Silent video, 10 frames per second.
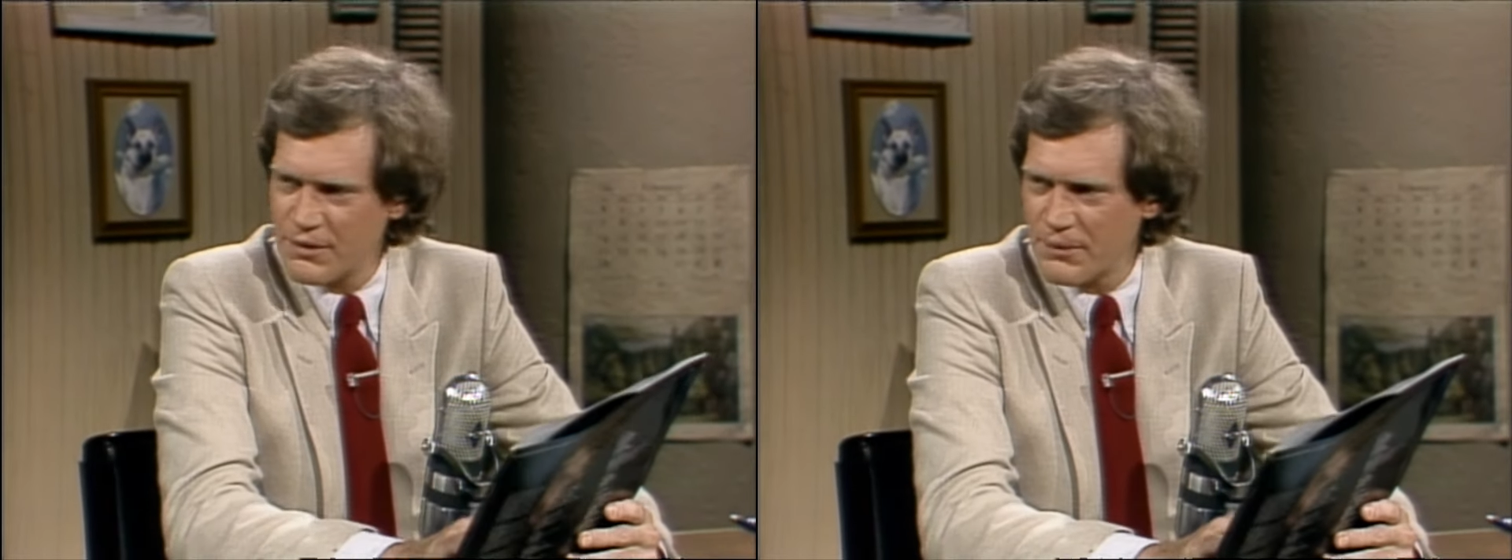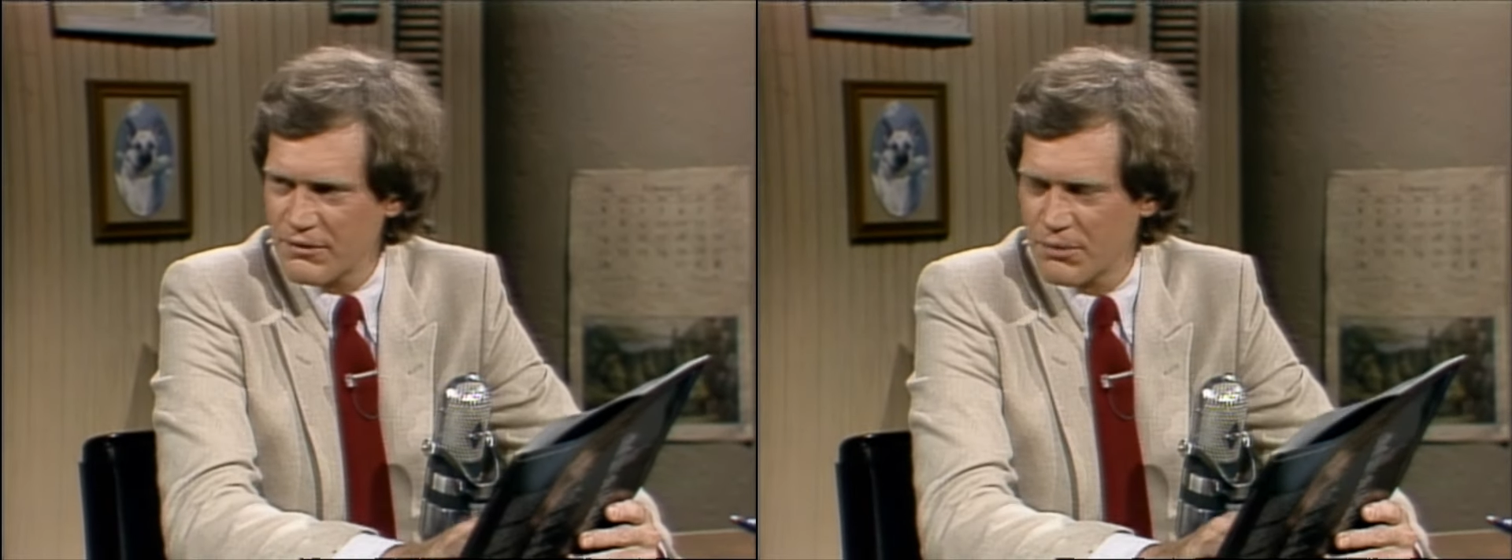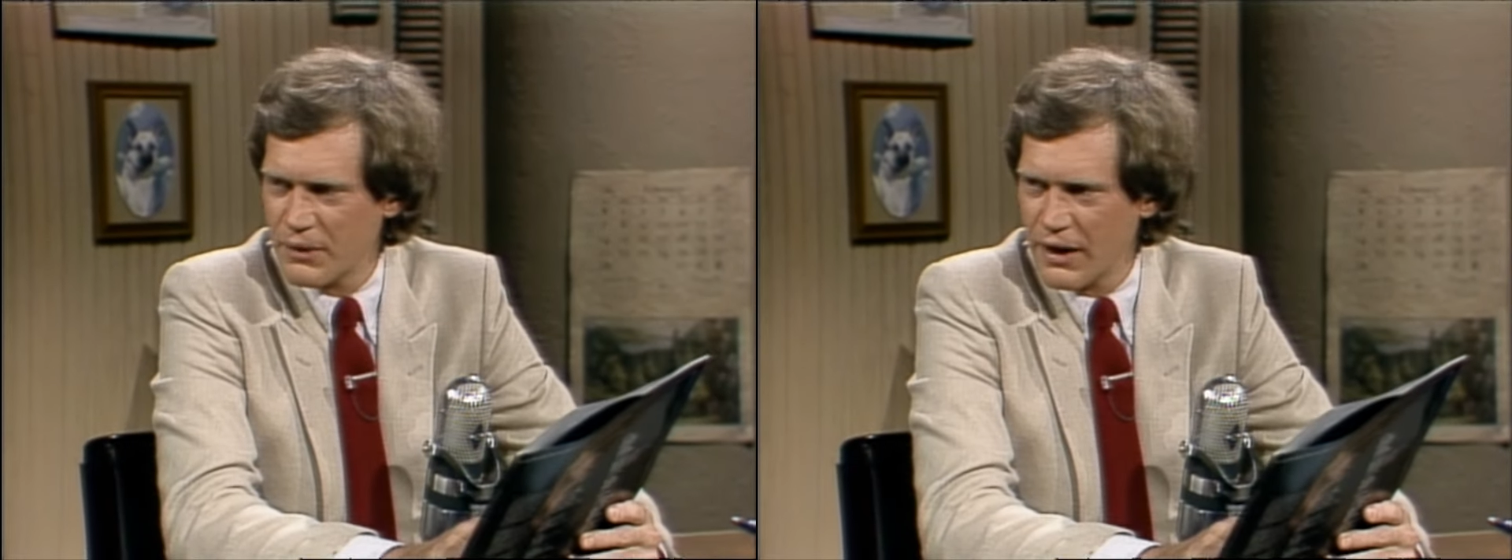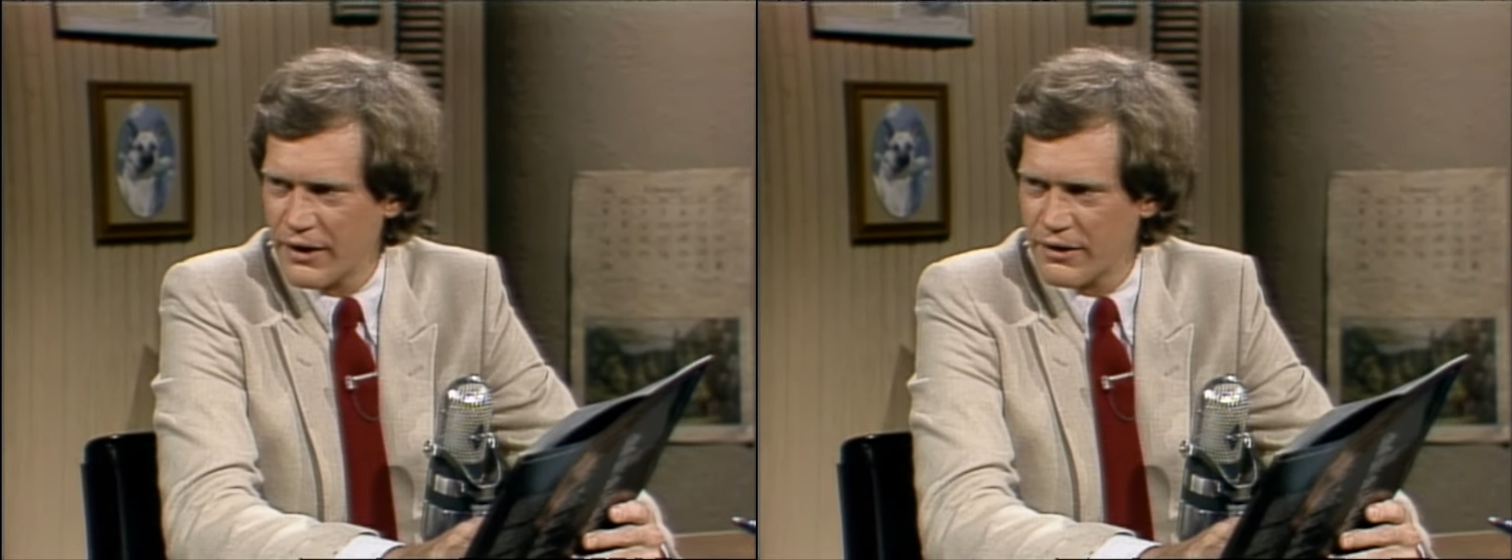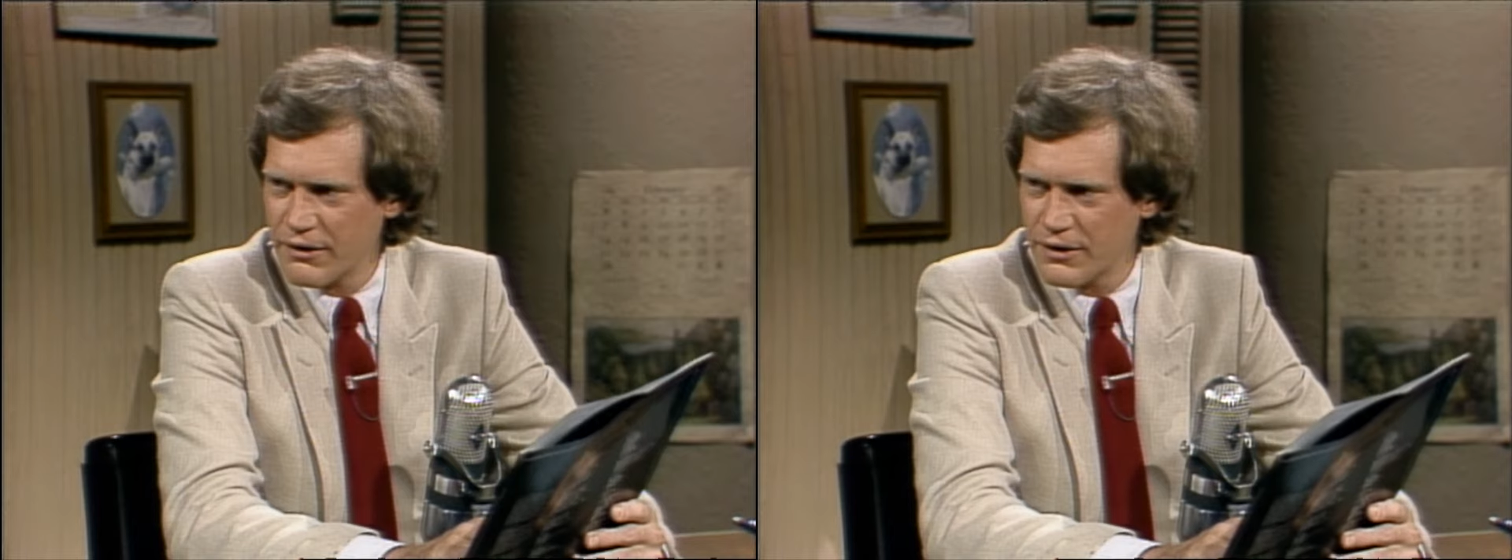something from the
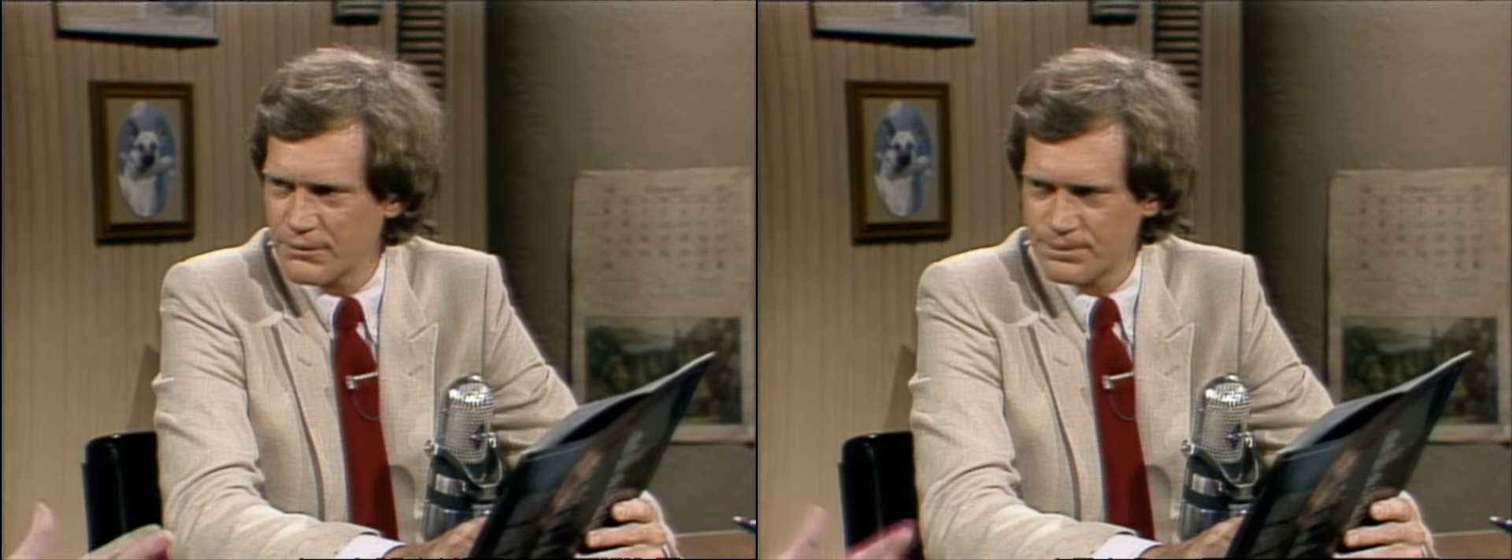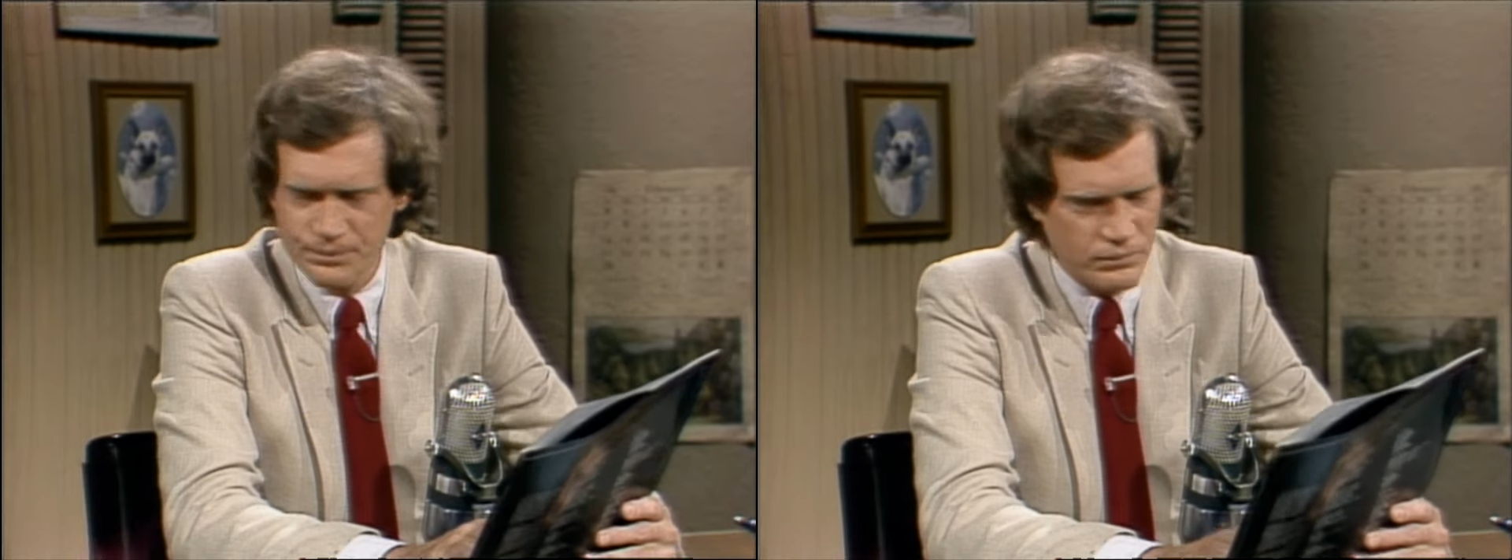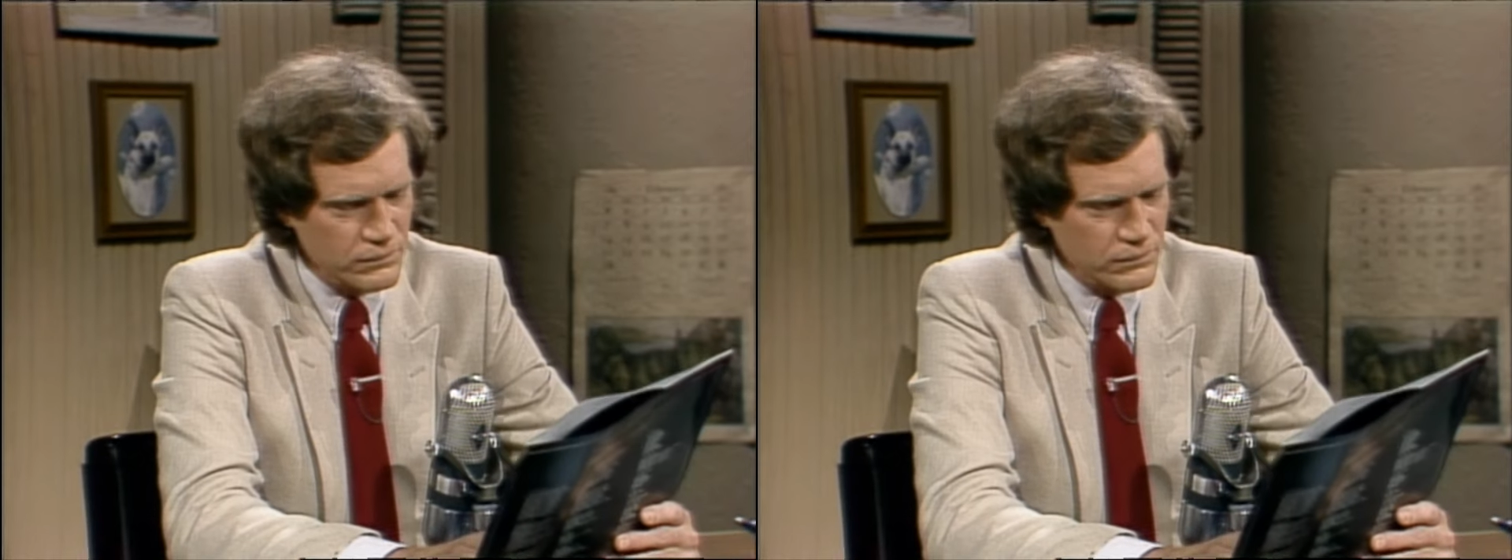liner note here? Go ahead.